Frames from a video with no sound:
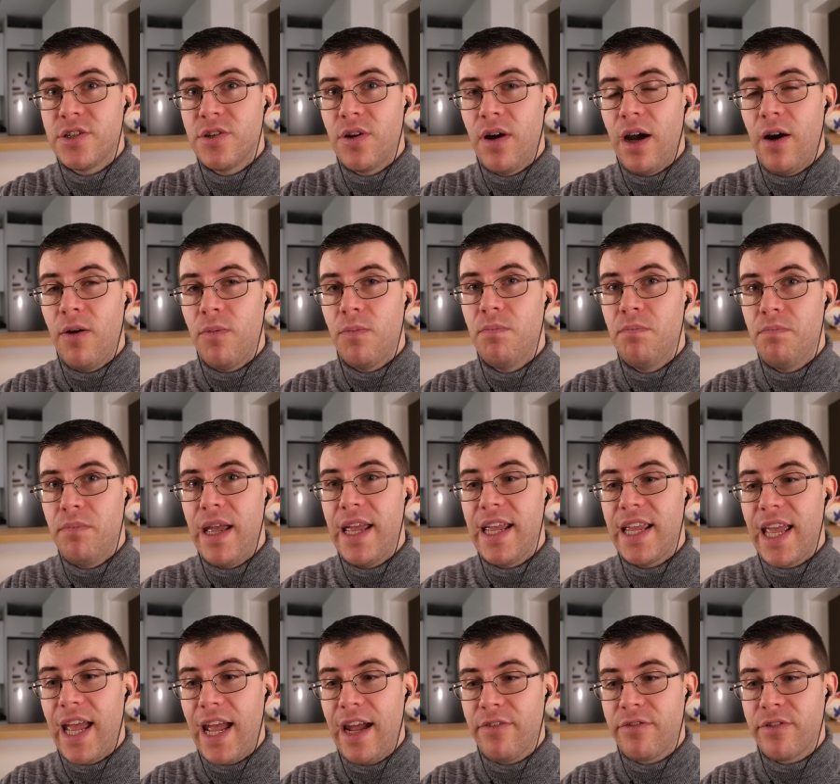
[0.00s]
to help
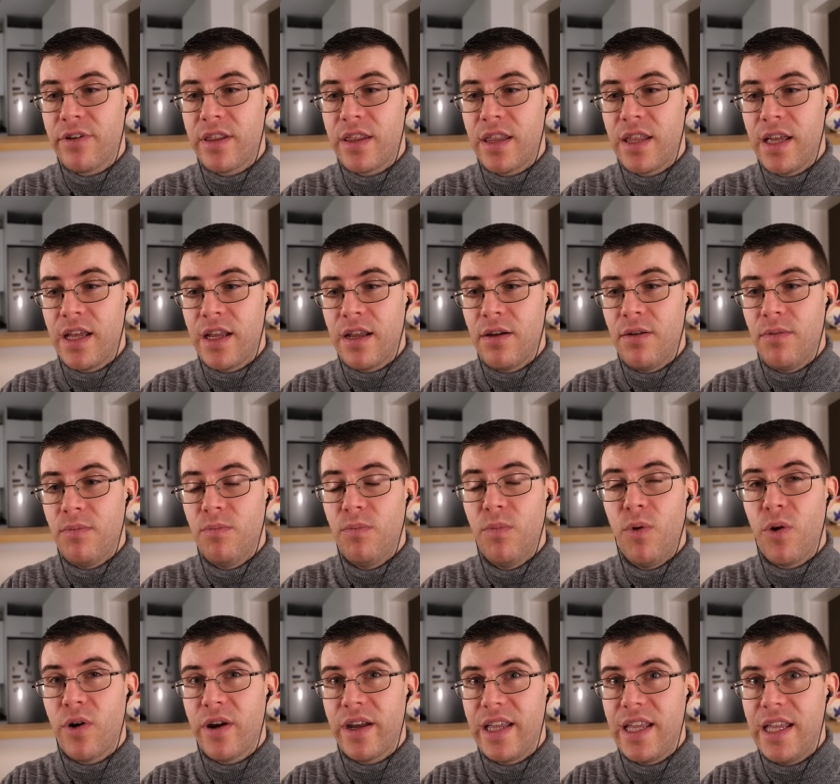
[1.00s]
make everything
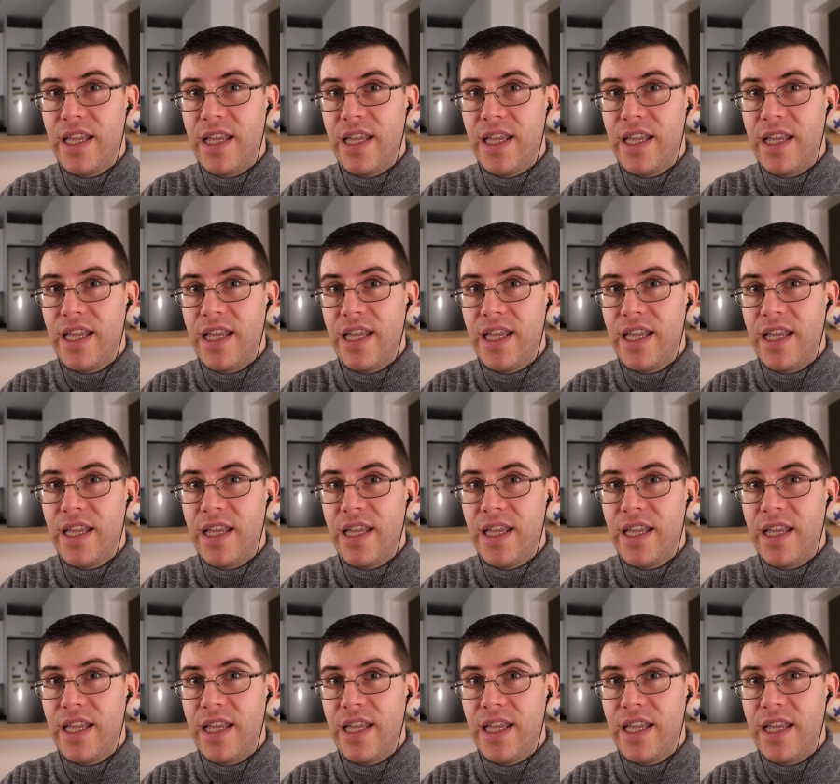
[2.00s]
more